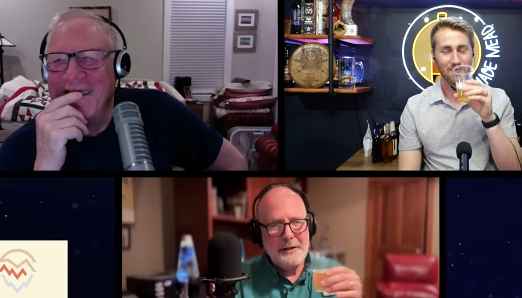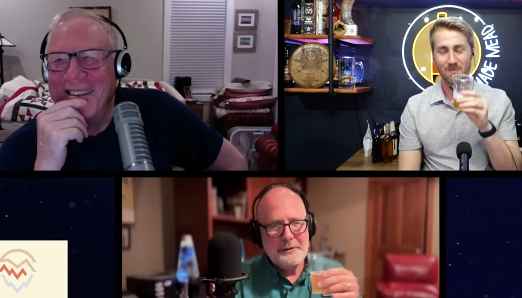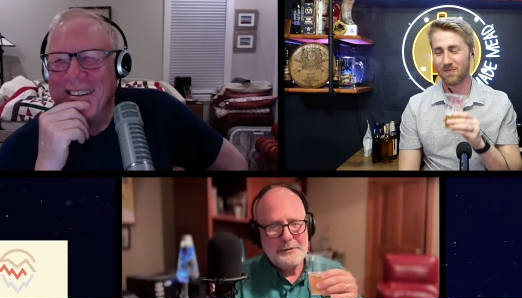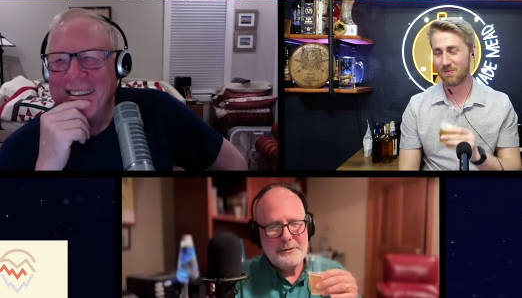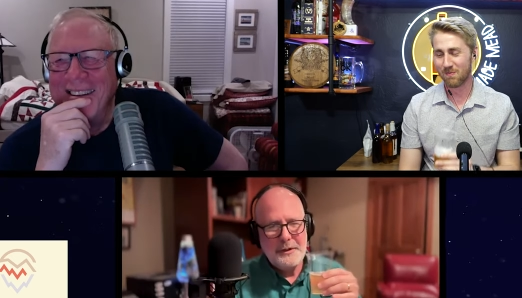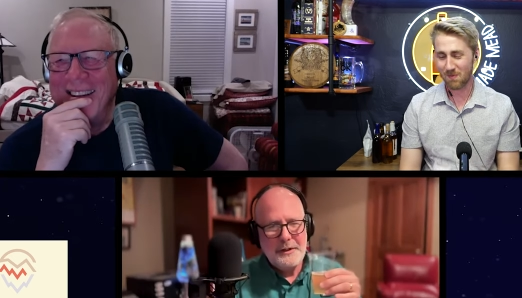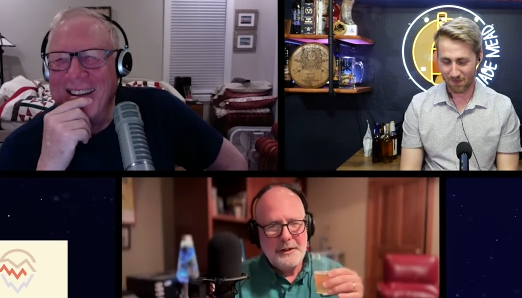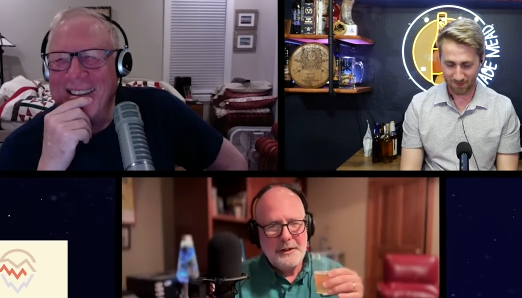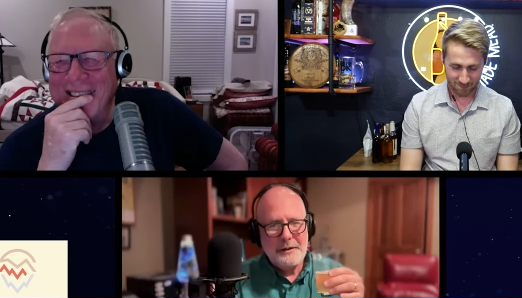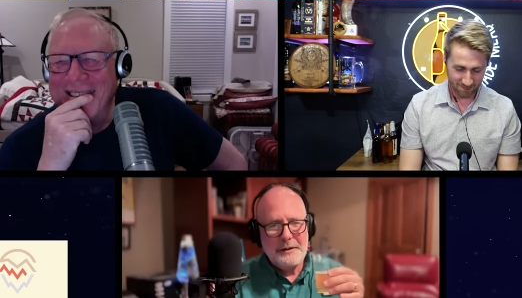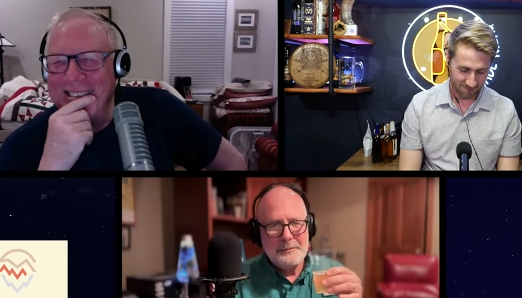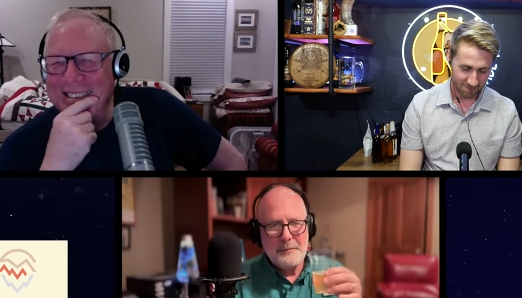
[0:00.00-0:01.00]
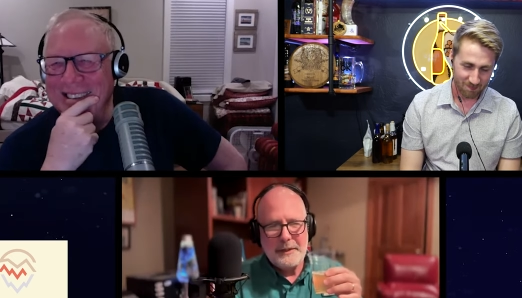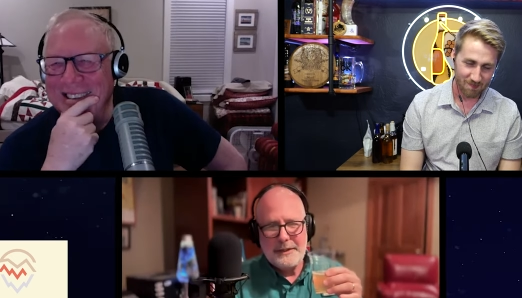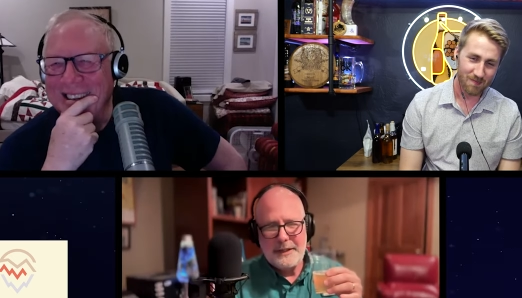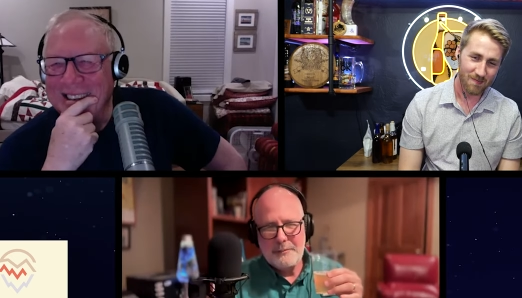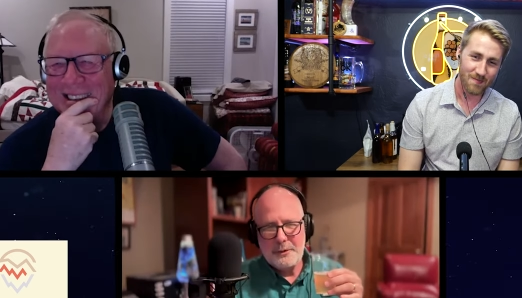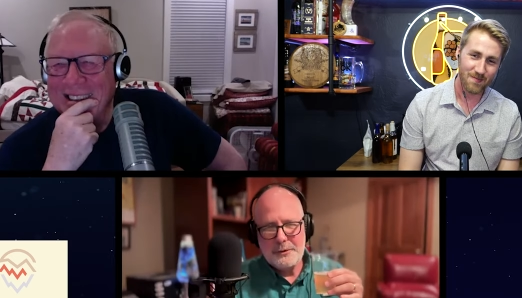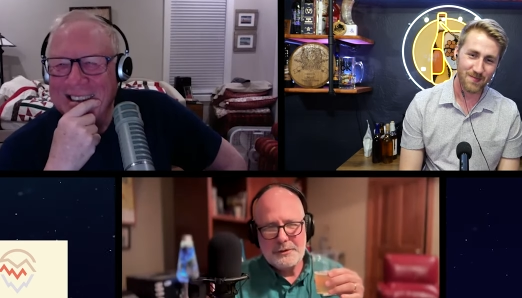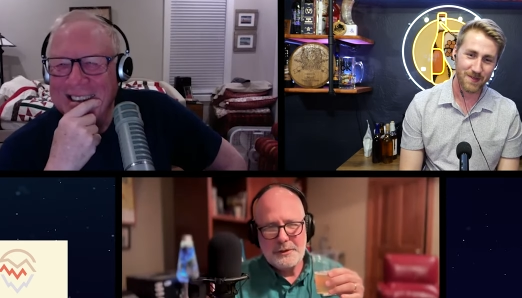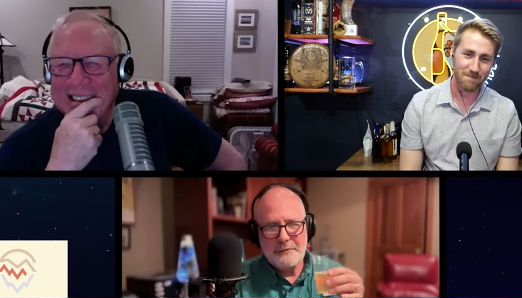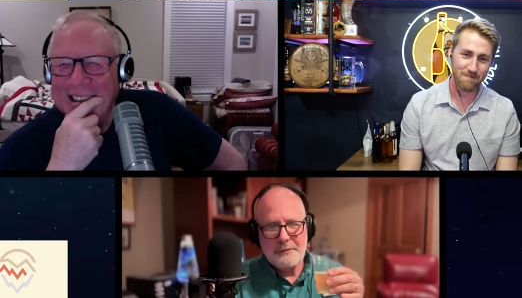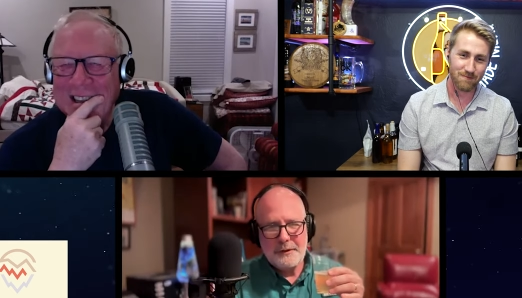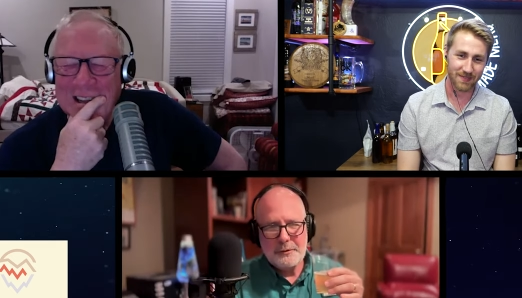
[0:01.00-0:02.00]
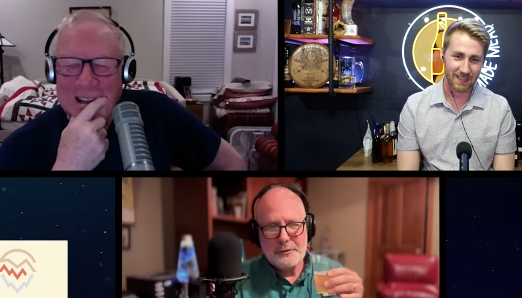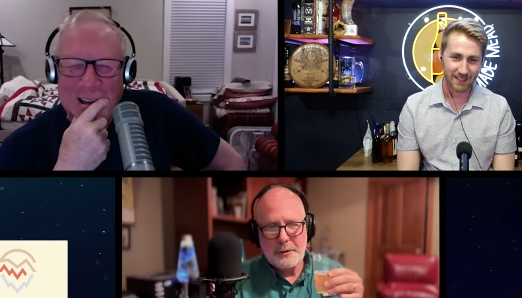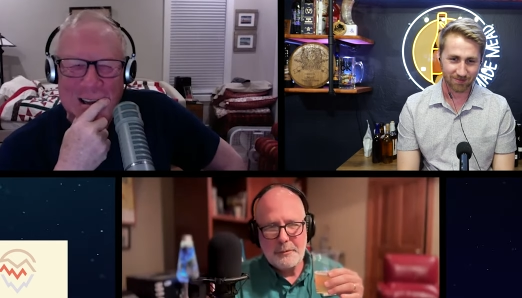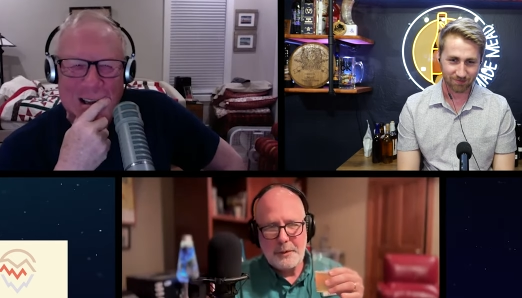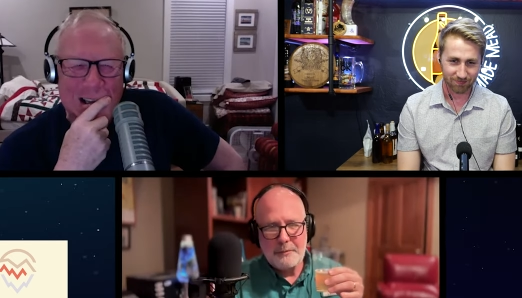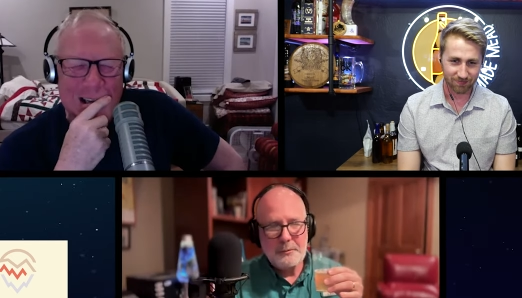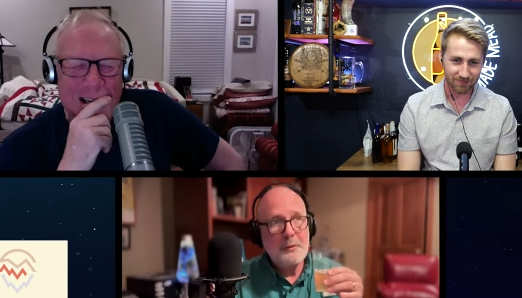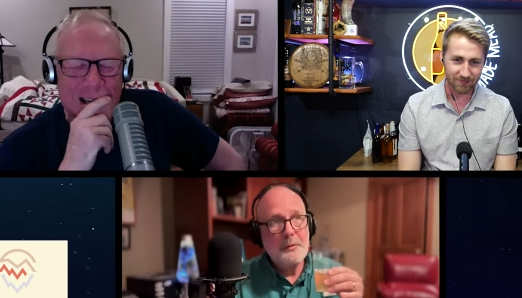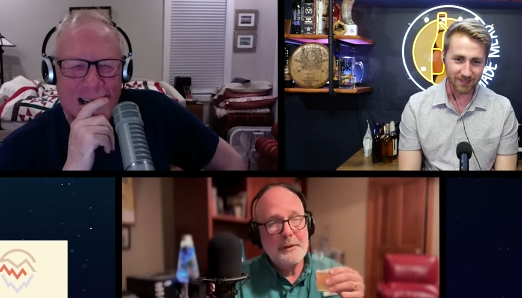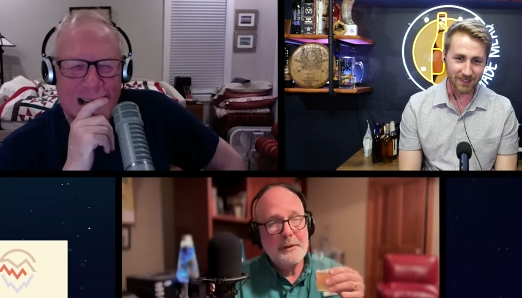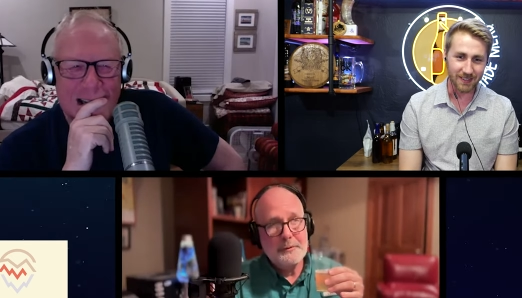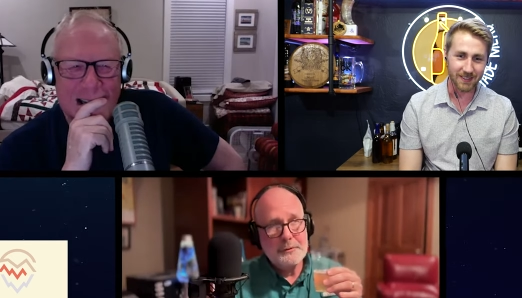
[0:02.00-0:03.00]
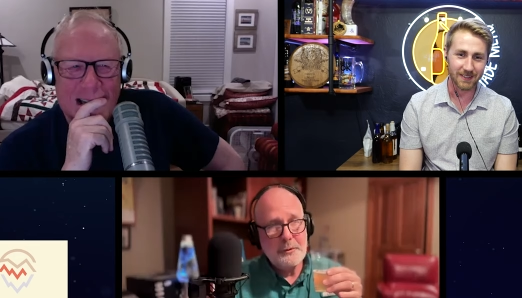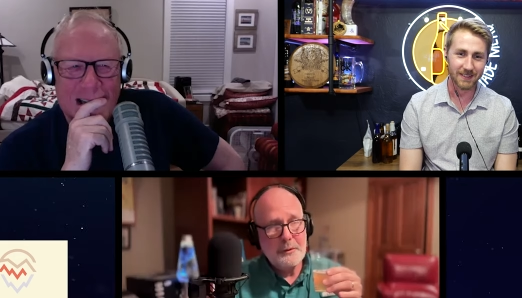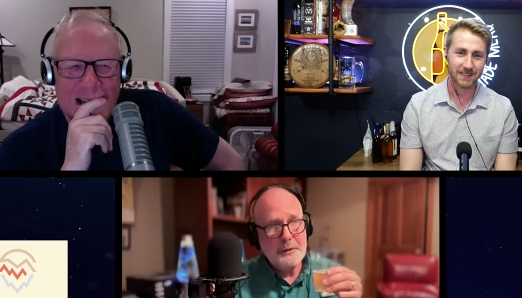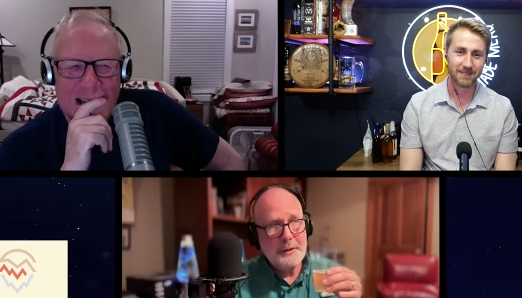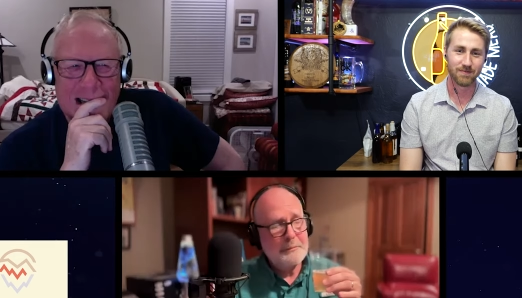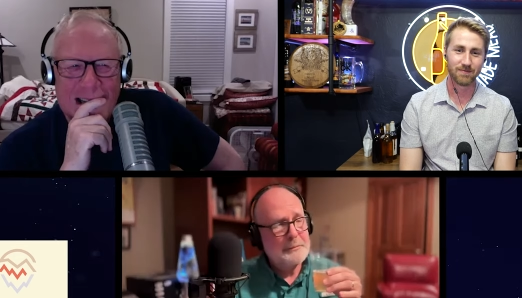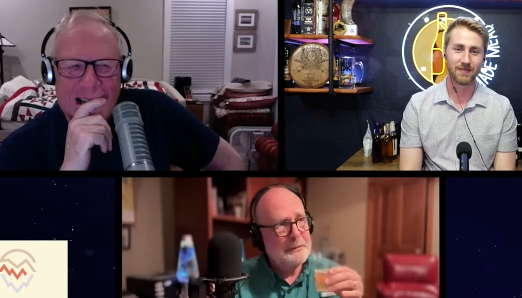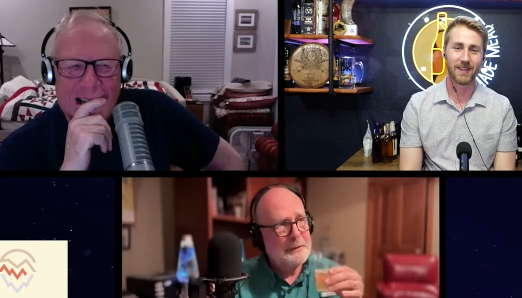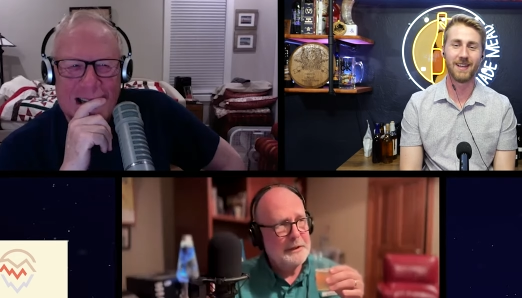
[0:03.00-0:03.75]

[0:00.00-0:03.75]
Speaker 1: As my neighbor's favorite soap opera when I was growing up,